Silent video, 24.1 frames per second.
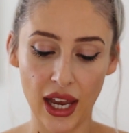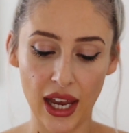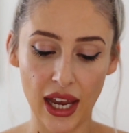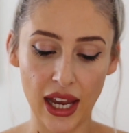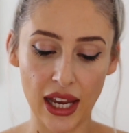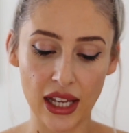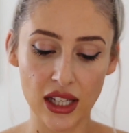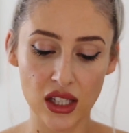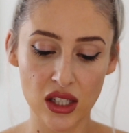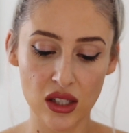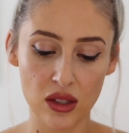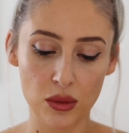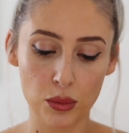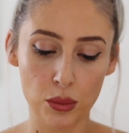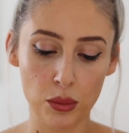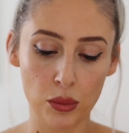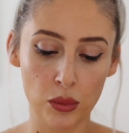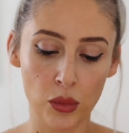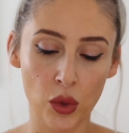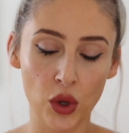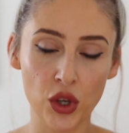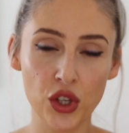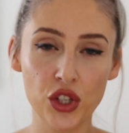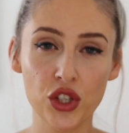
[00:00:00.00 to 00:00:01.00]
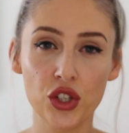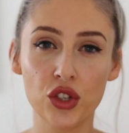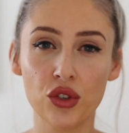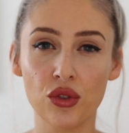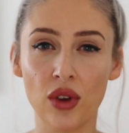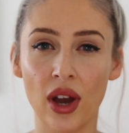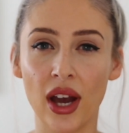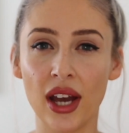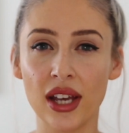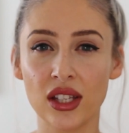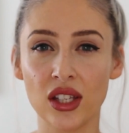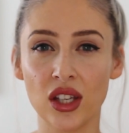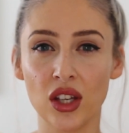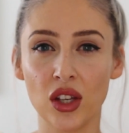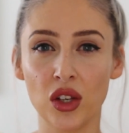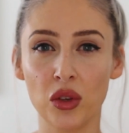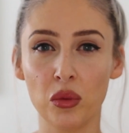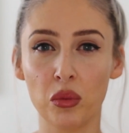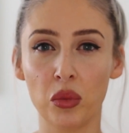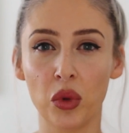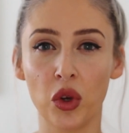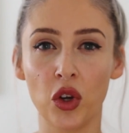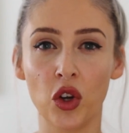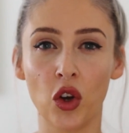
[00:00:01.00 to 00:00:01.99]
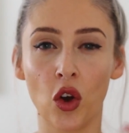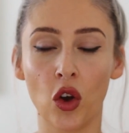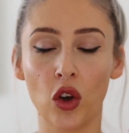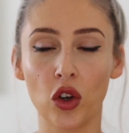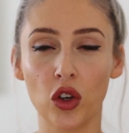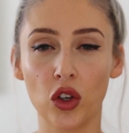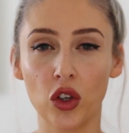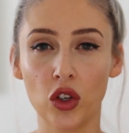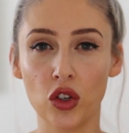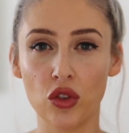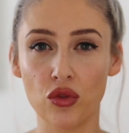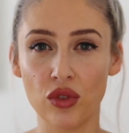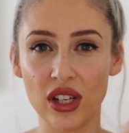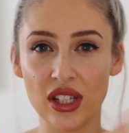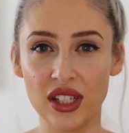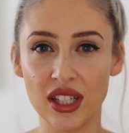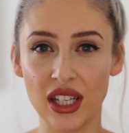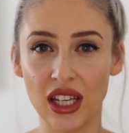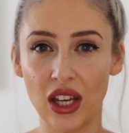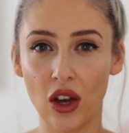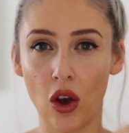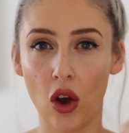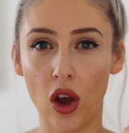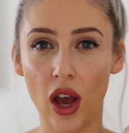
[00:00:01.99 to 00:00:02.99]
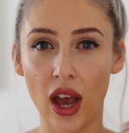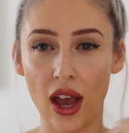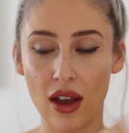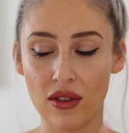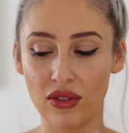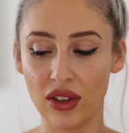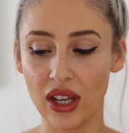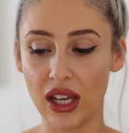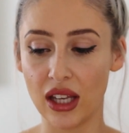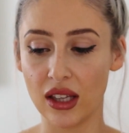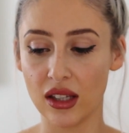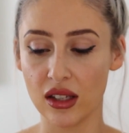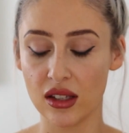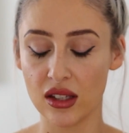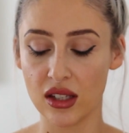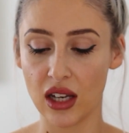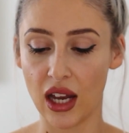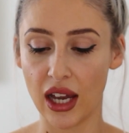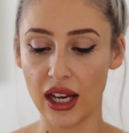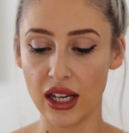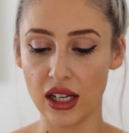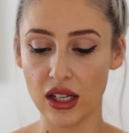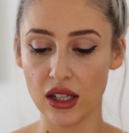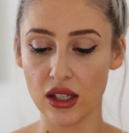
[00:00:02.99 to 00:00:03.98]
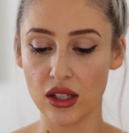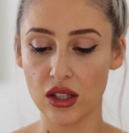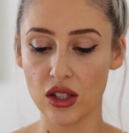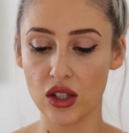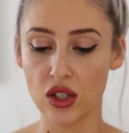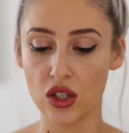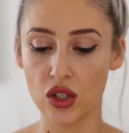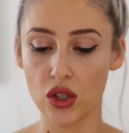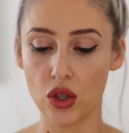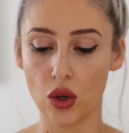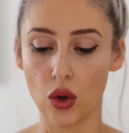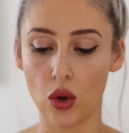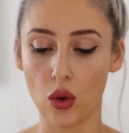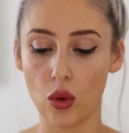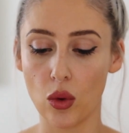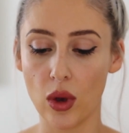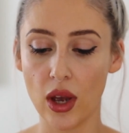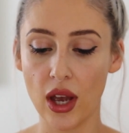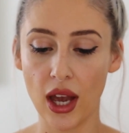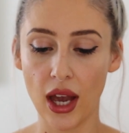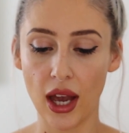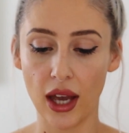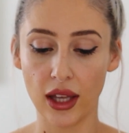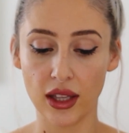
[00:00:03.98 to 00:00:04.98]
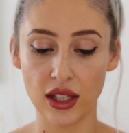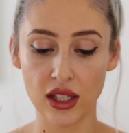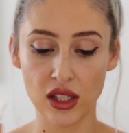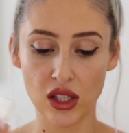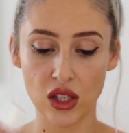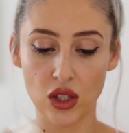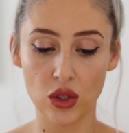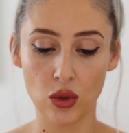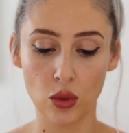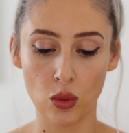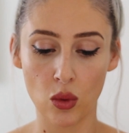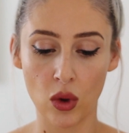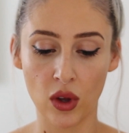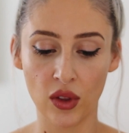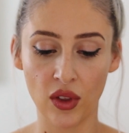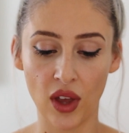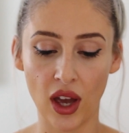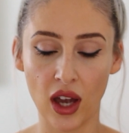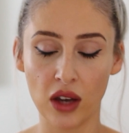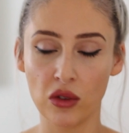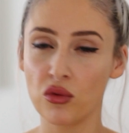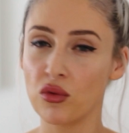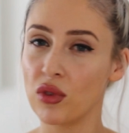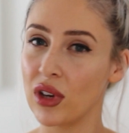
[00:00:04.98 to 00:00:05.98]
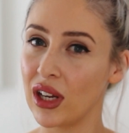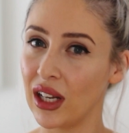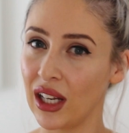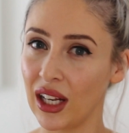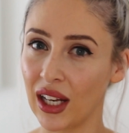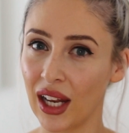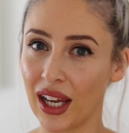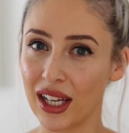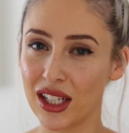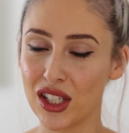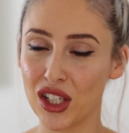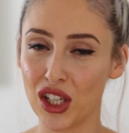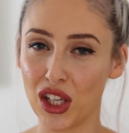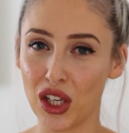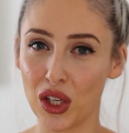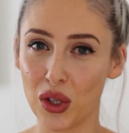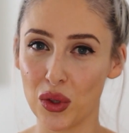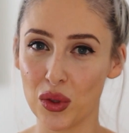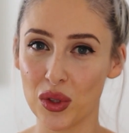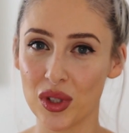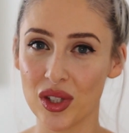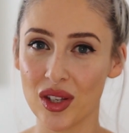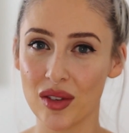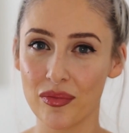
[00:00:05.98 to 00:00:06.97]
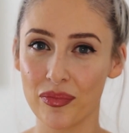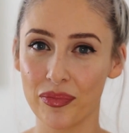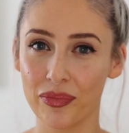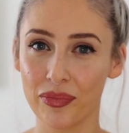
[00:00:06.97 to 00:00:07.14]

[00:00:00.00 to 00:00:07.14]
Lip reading: It's moisturising but not greasy or heavy in the slightest, so this is one that I really like to use.